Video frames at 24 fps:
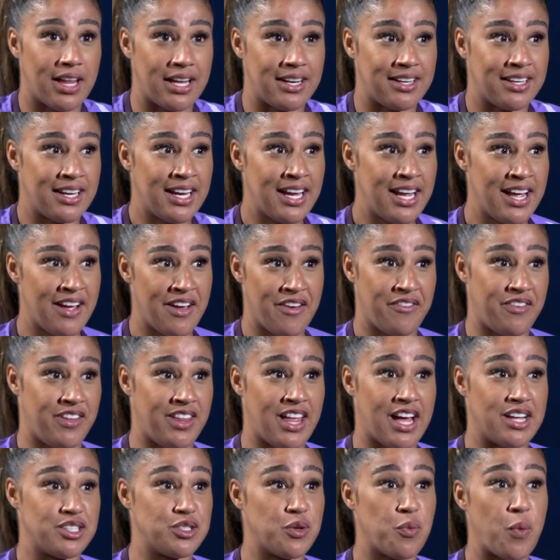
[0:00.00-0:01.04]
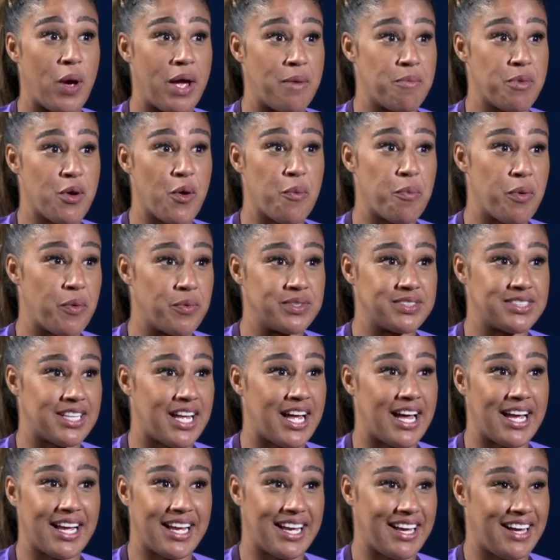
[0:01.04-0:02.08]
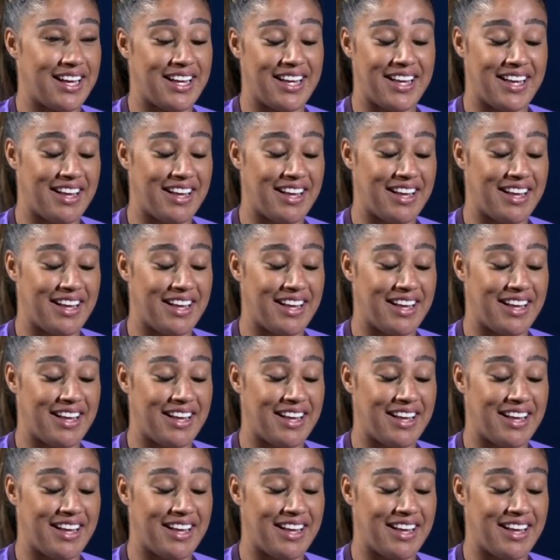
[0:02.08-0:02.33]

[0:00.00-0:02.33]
And for that to wake me up, I was like,